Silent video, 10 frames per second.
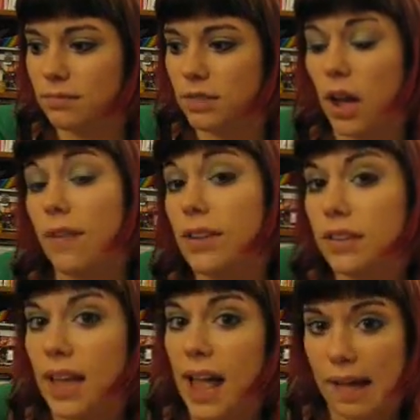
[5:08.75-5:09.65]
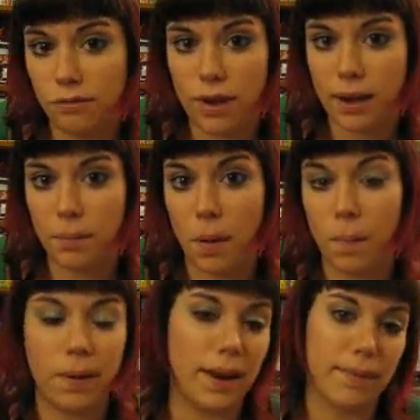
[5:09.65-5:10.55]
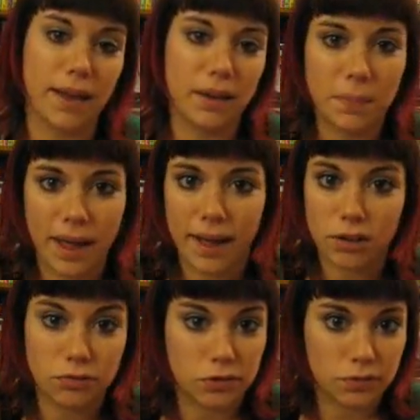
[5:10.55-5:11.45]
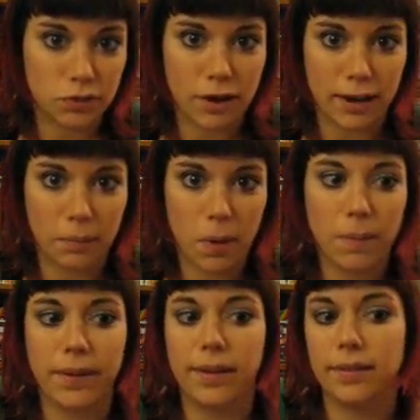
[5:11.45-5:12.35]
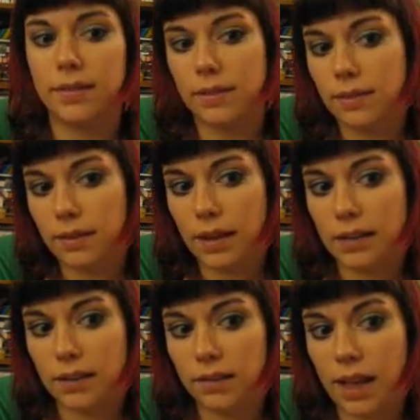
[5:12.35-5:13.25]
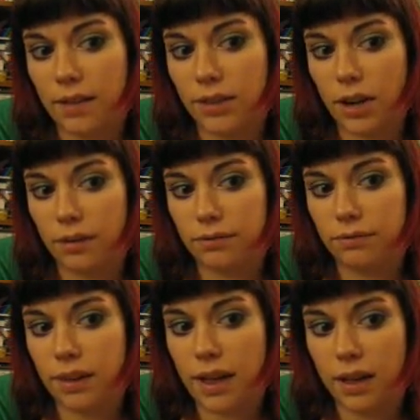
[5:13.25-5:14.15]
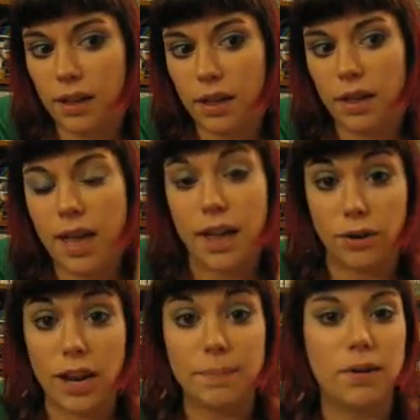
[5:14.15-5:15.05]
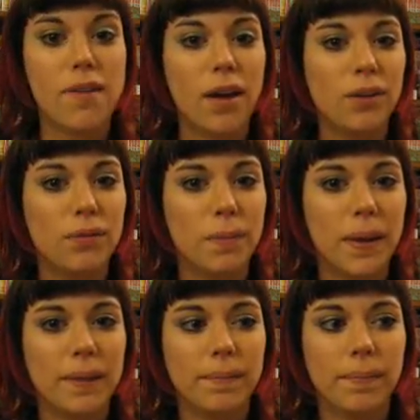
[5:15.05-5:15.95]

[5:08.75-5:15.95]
So obviously I have Dragon Ball, but I'm not going to buy extras for Dragon Ball because it doesn't have enough entertainment value for me.